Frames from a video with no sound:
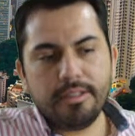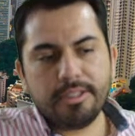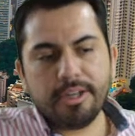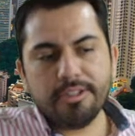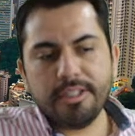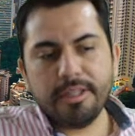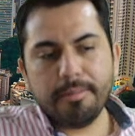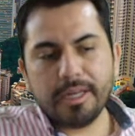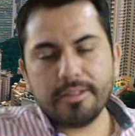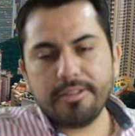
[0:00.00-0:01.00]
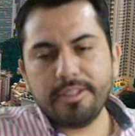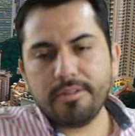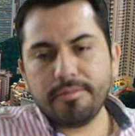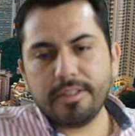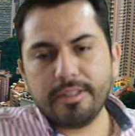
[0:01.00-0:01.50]
charging the batteries
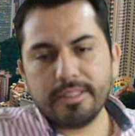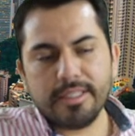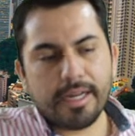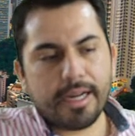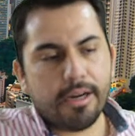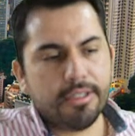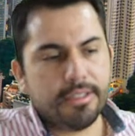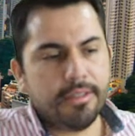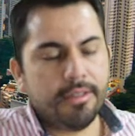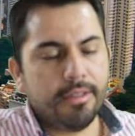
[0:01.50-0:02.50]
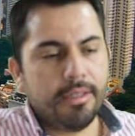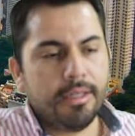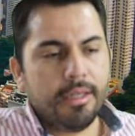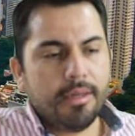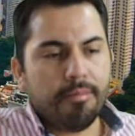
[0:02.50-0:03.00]
of the Tesla cars.
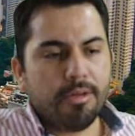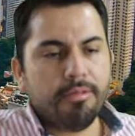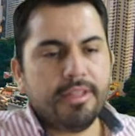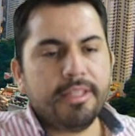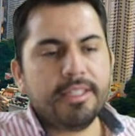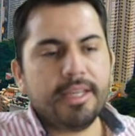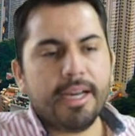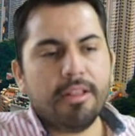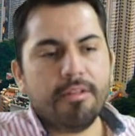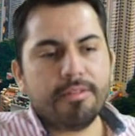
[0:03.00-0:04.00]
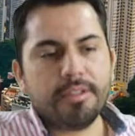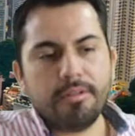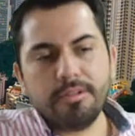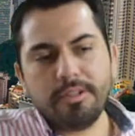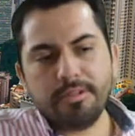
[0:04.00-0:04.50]
But with these kind of
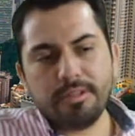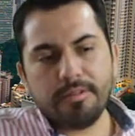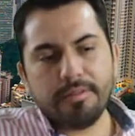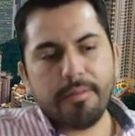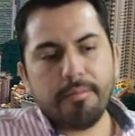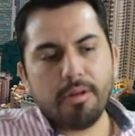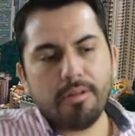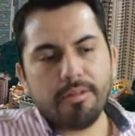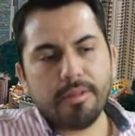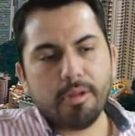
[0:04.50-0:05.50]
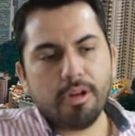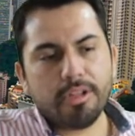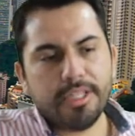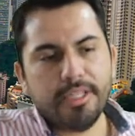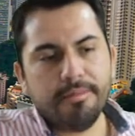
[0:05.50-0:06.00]
solutions of the on the
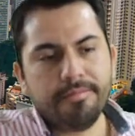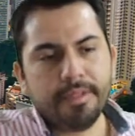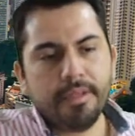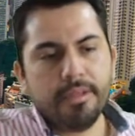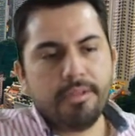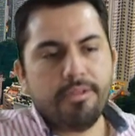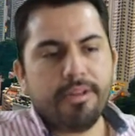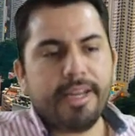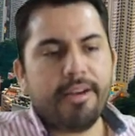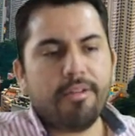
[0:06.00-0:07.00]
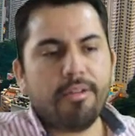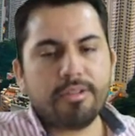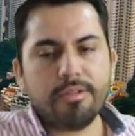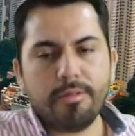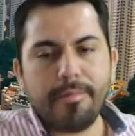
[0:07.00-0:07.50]
blockchain, you can
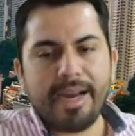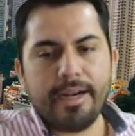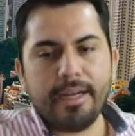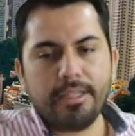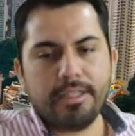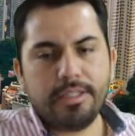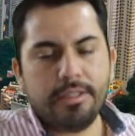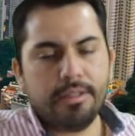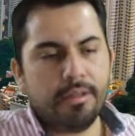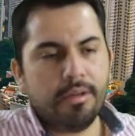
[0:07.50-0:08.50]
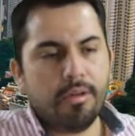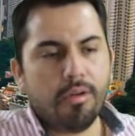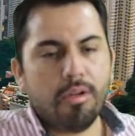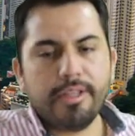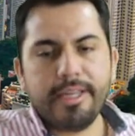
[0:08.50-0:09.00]
also manage
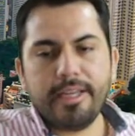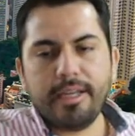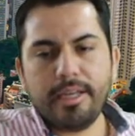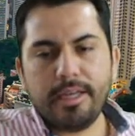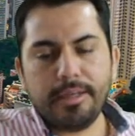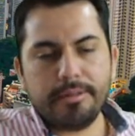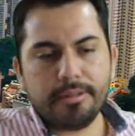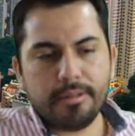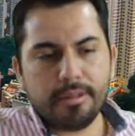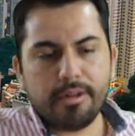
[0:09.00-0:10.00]
all the